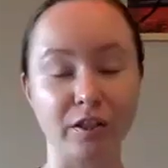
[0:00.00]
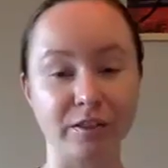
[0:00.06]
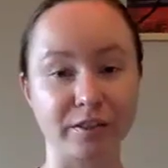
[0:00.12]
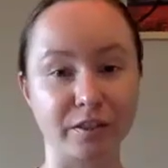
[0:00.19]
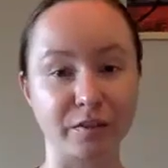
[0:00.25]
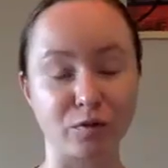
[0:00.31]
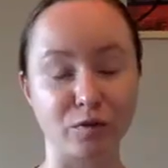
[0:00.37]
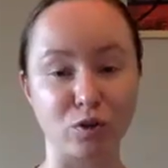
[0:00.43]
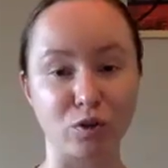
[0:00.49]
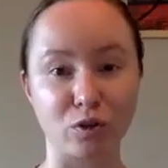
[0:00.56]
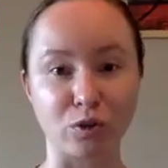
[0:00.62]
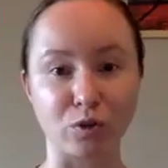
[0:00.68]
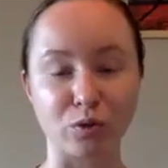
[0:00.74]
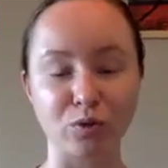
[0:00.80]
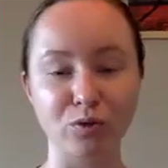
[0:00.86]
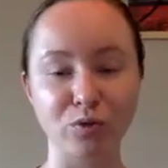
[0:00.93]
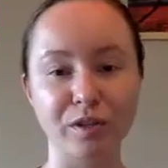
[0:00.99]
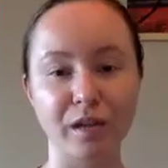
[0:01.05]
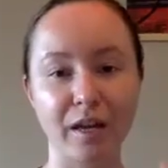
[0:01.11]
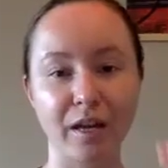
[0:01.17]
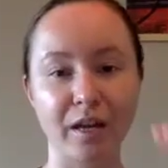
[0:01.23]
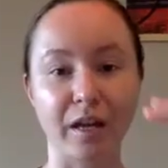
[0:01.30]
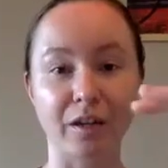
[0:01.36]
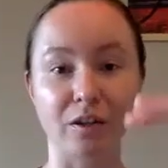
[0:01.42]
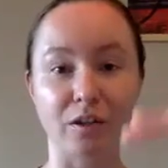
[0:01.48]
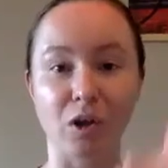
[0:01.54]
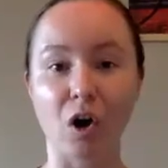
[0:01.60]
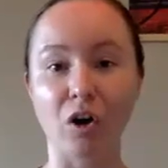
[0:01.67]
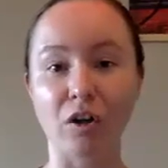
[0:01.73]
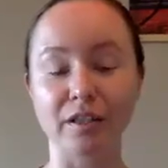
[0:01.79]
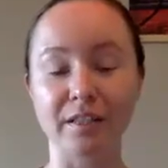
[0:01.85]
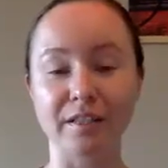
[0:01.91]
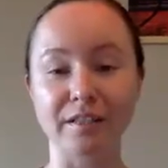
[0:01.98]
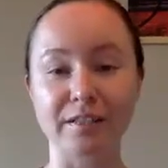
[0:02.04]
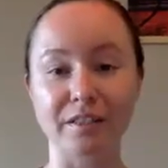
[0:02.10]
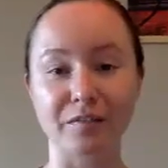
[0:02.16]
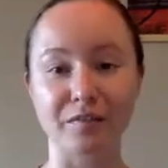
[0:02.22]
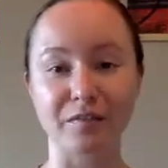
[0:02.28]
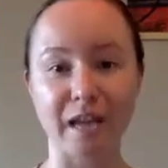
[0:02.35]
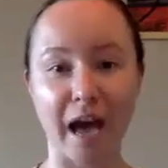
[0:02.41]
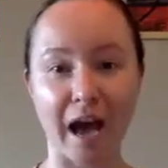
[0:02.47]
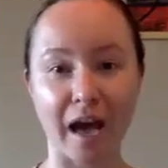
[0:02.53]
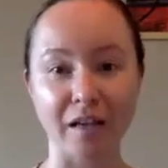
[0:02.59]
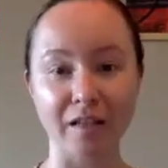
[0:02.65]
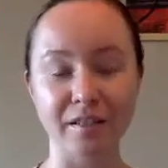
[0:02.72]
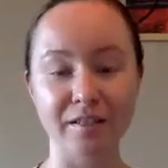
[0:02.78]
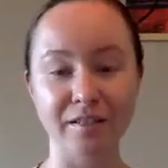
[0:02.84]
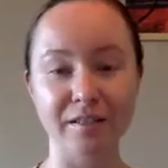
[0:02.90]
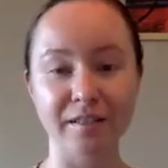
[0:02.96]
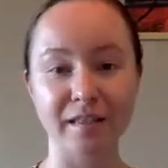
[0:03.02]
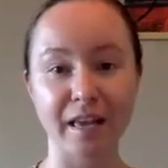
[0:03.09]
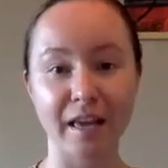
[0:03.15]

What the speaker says: list of to-dos and a long list of tasks